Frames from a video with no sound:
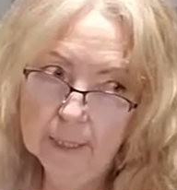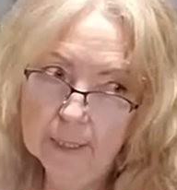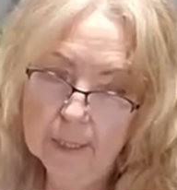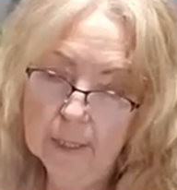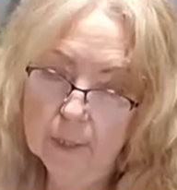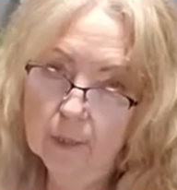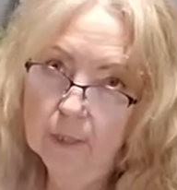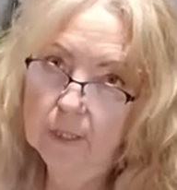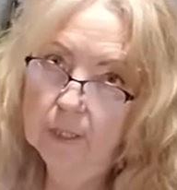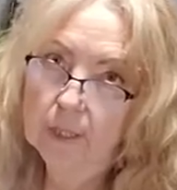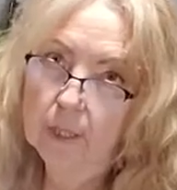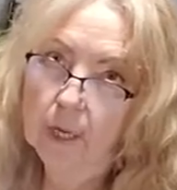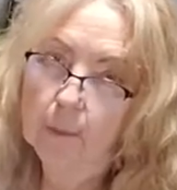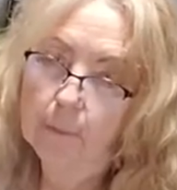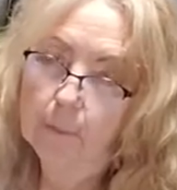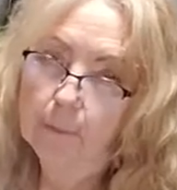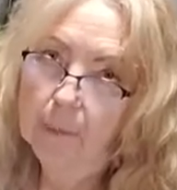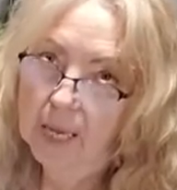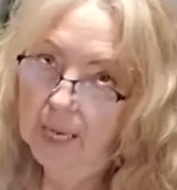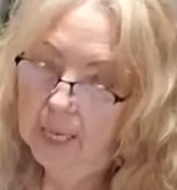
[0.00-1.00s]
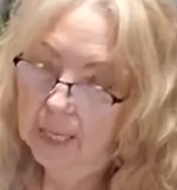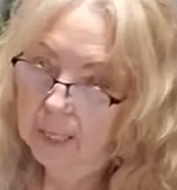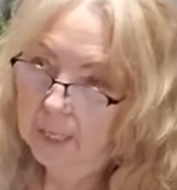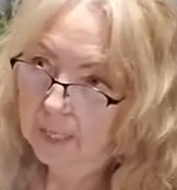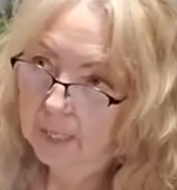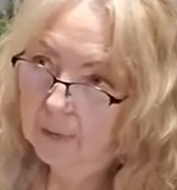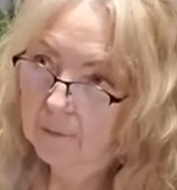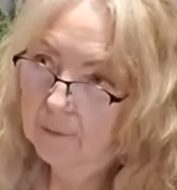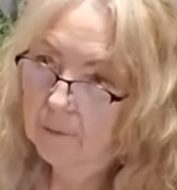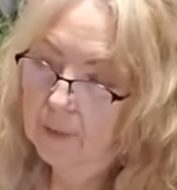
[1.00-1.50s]
So it's got bay
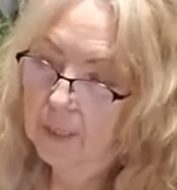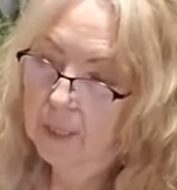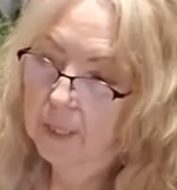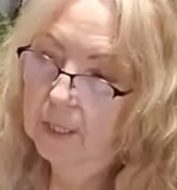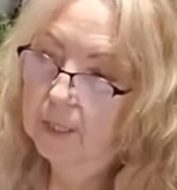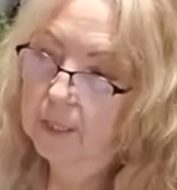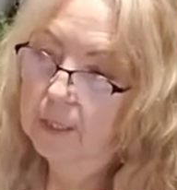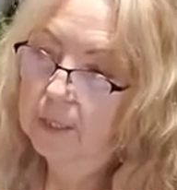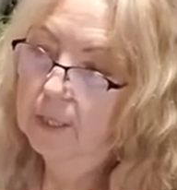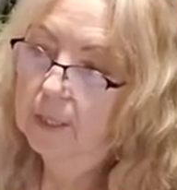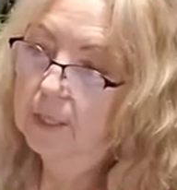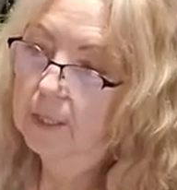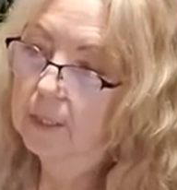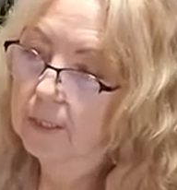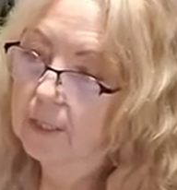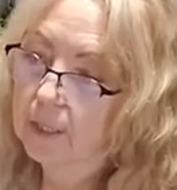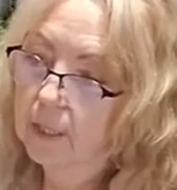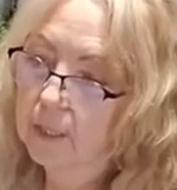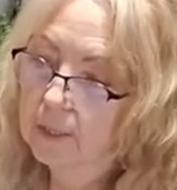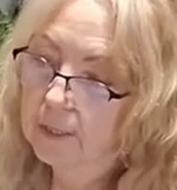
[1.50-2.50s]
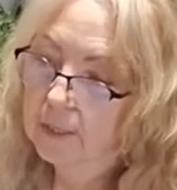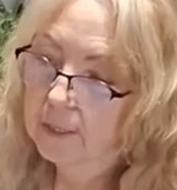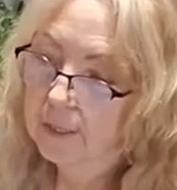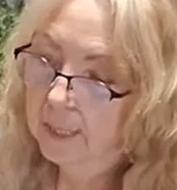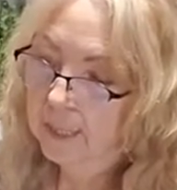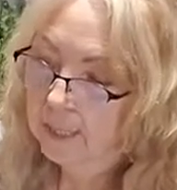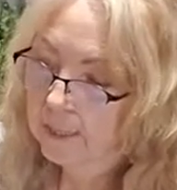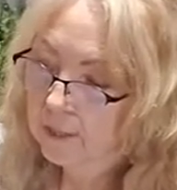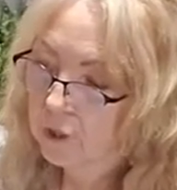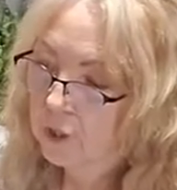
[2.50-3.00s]
leaf in it, it's got
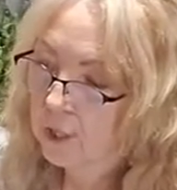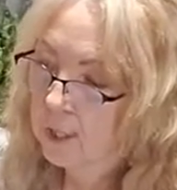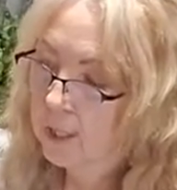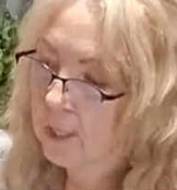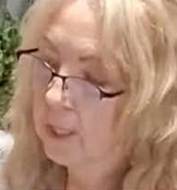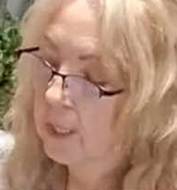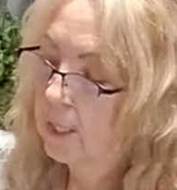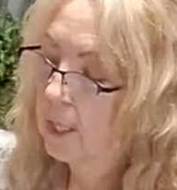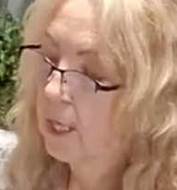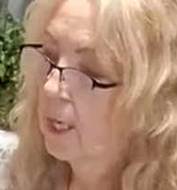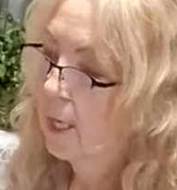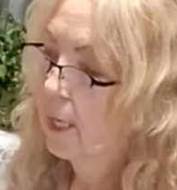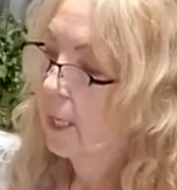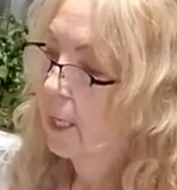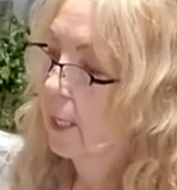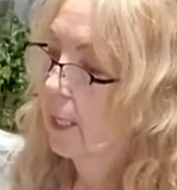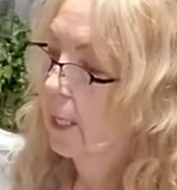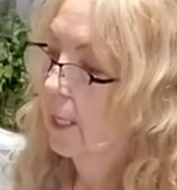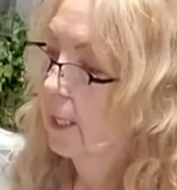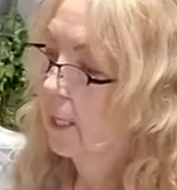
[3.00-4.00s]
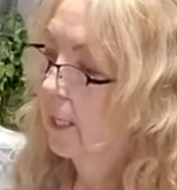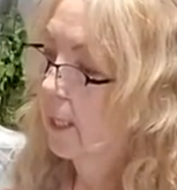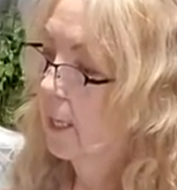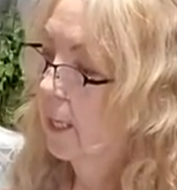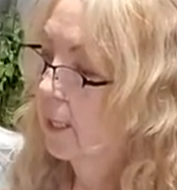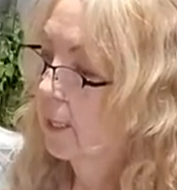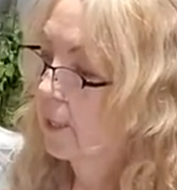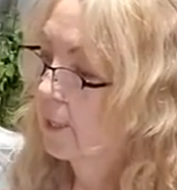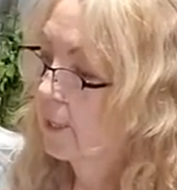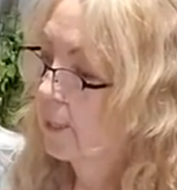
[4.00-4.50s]
sage in it, it
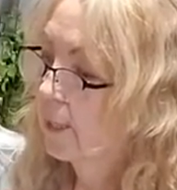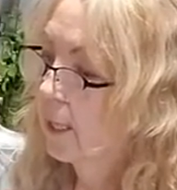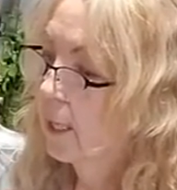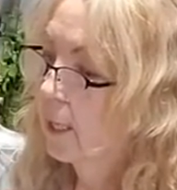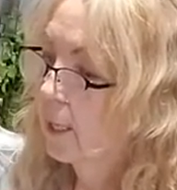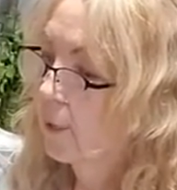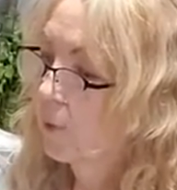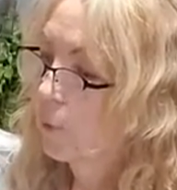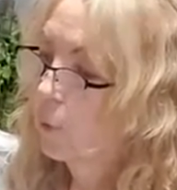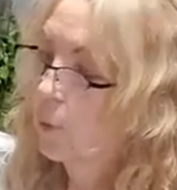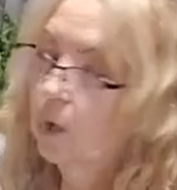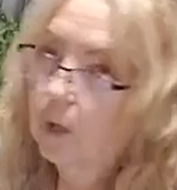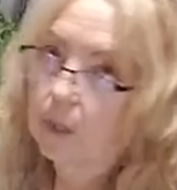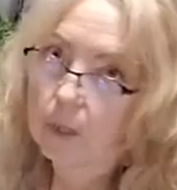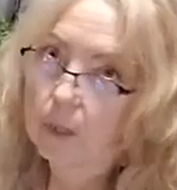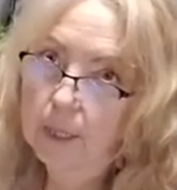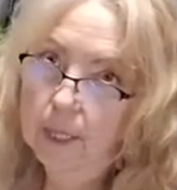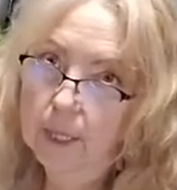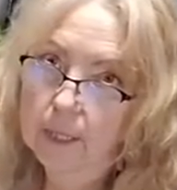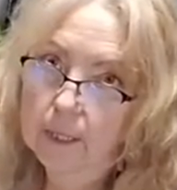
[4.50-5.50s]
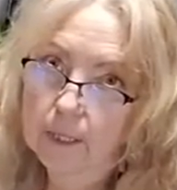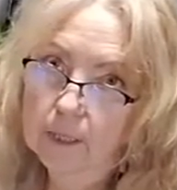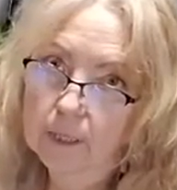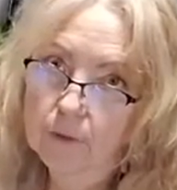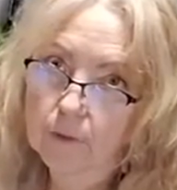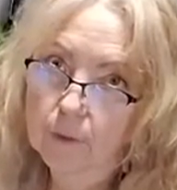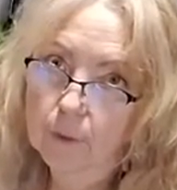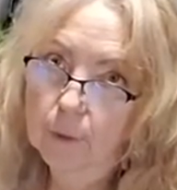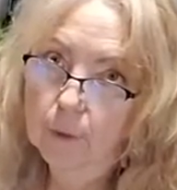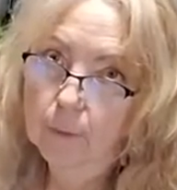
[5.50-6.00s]
has wall lettuce
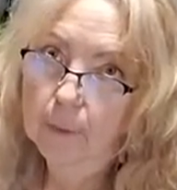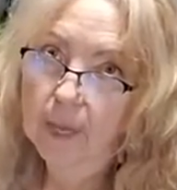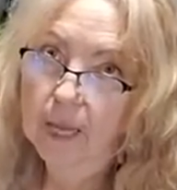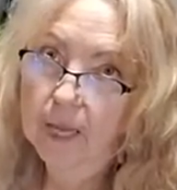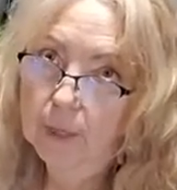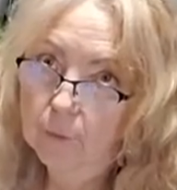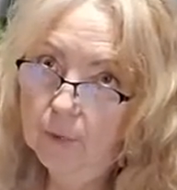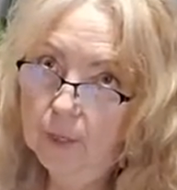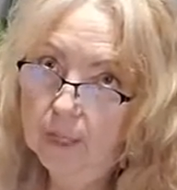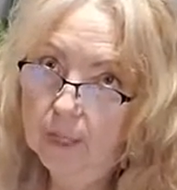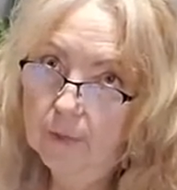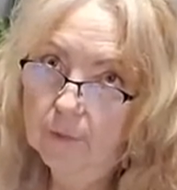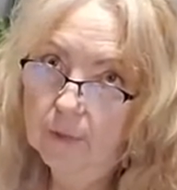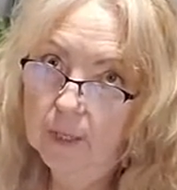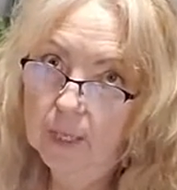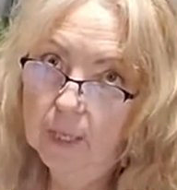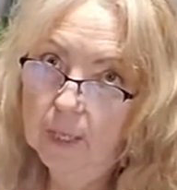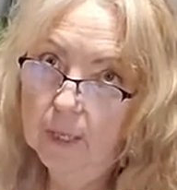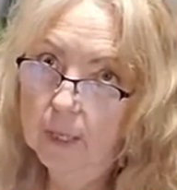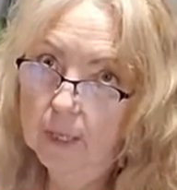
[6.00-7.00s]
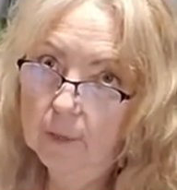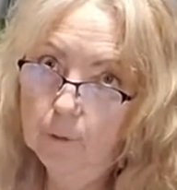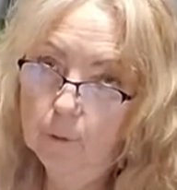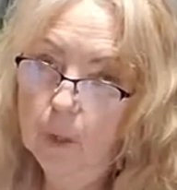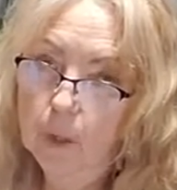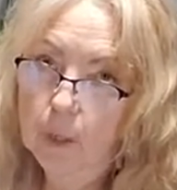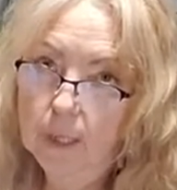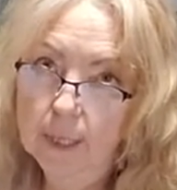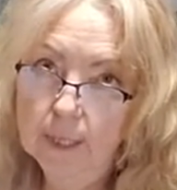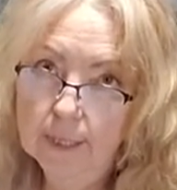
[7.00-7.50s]
for pain relieving, like
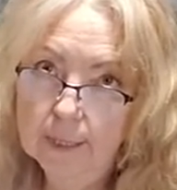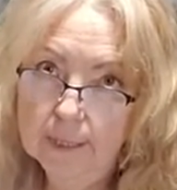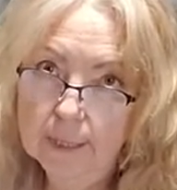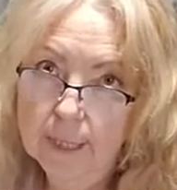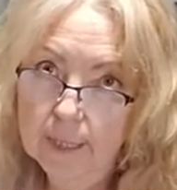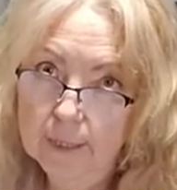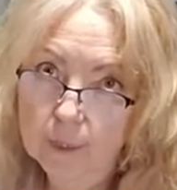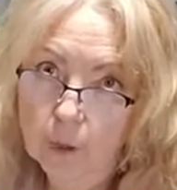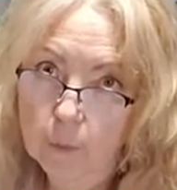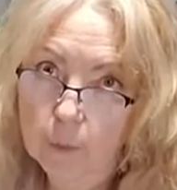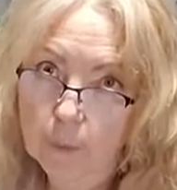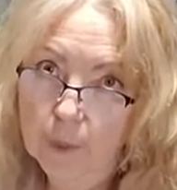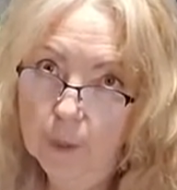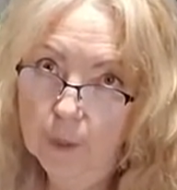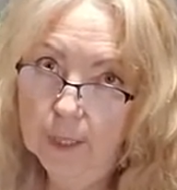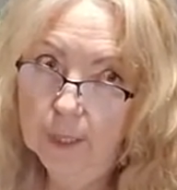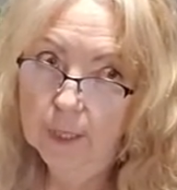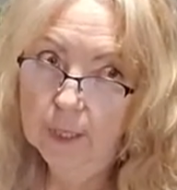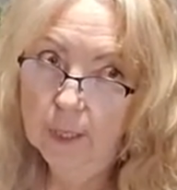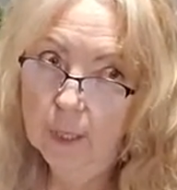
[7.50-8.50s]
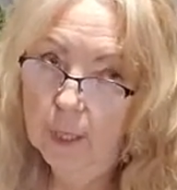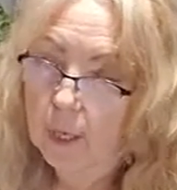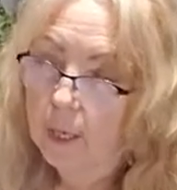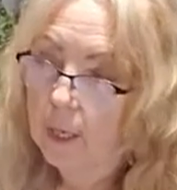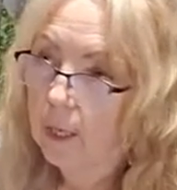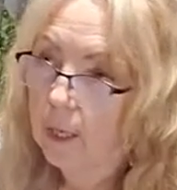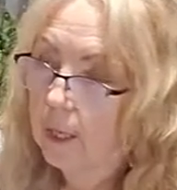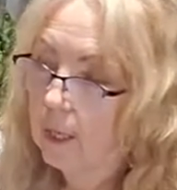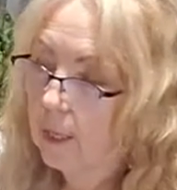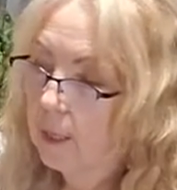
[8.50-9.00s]
wall lettuce has opioid
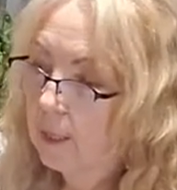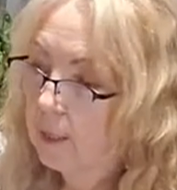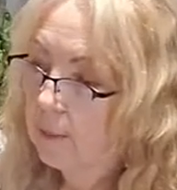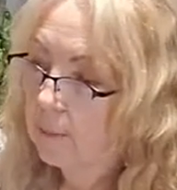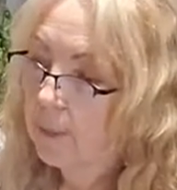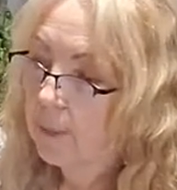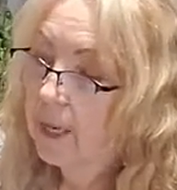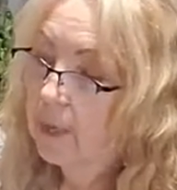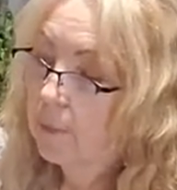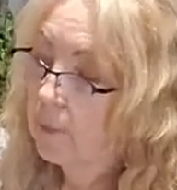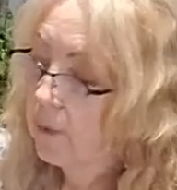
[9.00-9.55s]
pain